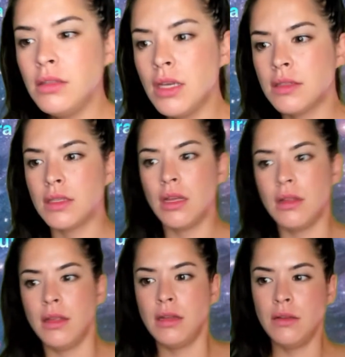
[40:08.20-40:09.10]
Yes,
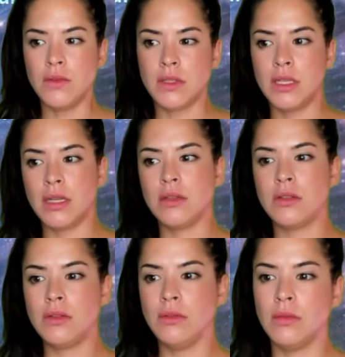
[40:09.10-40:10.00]
and then you said
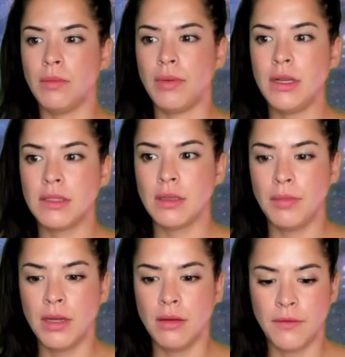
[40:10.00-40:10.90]
to press a
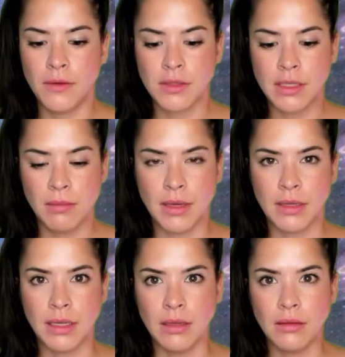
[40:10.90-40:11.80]
button for
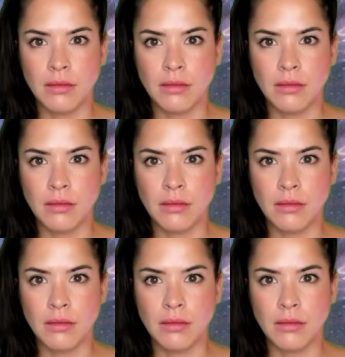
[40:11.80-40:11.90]
somebody.